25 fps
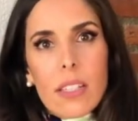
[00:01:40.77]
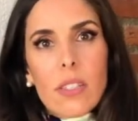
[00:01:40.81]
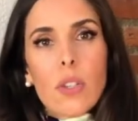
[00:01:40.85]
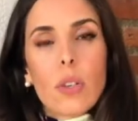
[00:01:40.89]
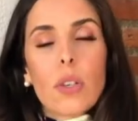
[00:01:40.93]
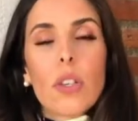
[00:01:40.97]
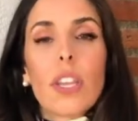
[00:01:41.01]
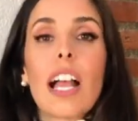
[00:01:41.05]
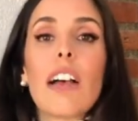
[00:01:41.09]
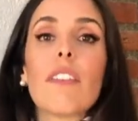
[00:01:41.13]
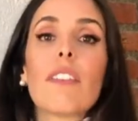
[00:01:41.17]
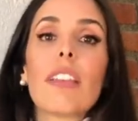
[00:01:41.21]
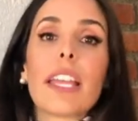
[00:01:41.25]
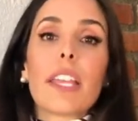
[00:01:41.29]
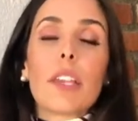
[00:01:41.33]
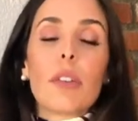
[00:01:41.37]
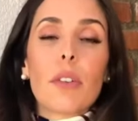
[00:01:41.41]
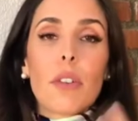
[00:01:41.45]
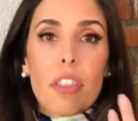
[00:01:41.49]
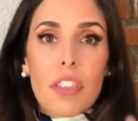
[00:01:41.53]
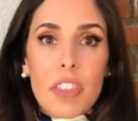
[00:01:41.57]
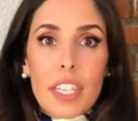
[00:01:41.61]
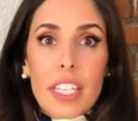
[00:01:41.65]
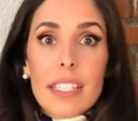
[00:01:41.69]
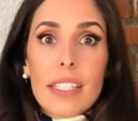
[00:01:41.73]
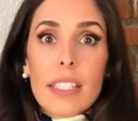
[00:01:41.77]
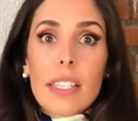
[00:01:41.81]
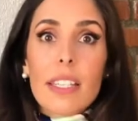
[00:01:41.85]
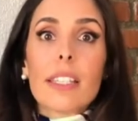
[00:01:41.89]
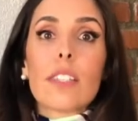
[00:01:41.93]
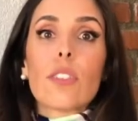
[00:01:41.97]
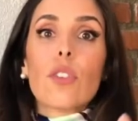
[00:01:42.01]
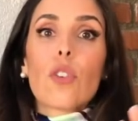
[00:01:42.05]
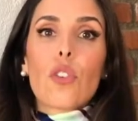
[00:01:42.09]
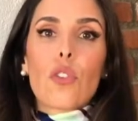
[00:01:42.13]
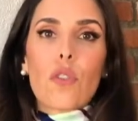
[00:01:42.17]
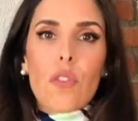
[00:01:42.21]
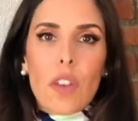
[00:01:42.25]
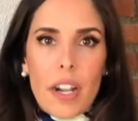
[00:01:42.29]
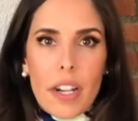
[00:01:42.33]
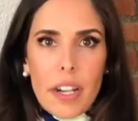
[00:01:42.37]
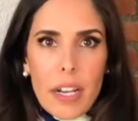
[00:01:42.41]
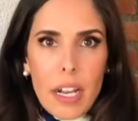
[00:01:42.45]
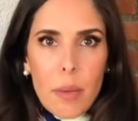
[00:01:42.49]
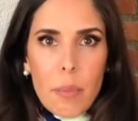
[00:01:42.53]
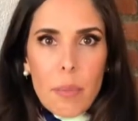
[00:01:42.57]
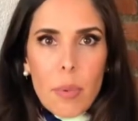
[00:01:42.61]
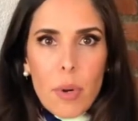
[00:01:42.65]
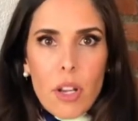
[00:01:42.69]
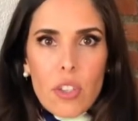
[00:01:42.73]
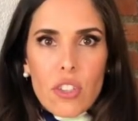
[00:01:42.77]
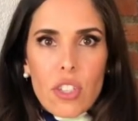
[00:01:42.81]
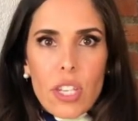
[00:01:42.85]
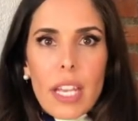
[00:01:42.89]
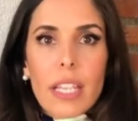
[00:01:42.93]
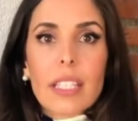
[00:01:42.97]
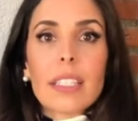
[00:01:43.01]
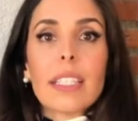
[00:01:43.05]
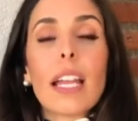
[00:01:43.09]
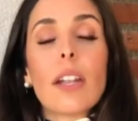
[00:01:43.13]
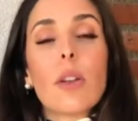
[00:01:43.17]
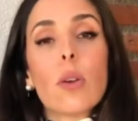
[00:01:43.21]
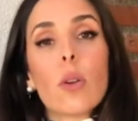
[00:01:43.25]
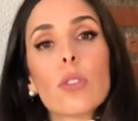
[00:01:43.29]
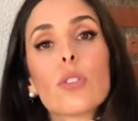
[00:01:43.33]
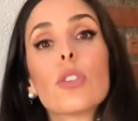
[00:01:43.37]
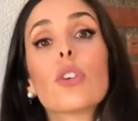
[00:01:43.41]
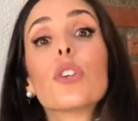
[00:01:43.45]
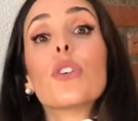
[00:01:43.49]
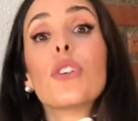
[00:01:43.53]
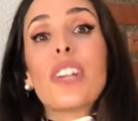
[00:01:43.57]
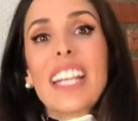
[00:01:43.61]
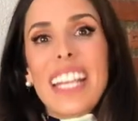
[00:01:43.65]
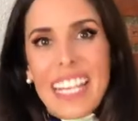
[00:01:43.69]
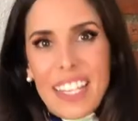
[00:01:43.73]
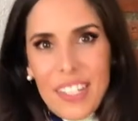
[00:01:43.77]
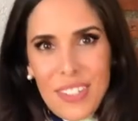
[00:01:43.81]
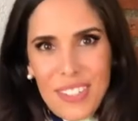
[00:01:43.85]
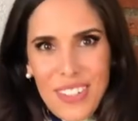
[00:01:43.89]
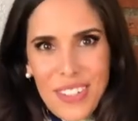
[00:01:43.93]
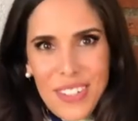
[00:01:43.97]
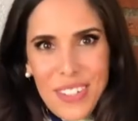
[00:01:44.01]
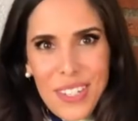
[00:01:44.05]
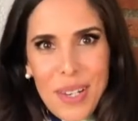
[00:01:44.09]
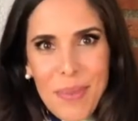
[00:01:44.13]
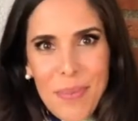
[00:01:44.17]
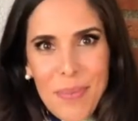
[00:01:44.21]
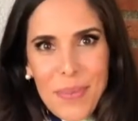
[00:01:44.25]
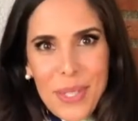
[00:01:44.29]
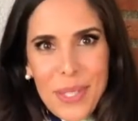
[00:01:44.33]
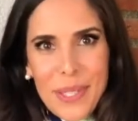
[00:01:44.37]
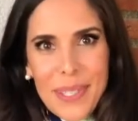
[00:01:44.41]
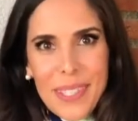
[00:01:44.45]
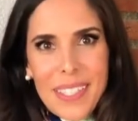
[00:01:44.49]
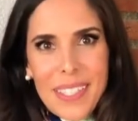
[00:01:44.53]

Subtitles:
So you have like your thesis or final project and also your internships.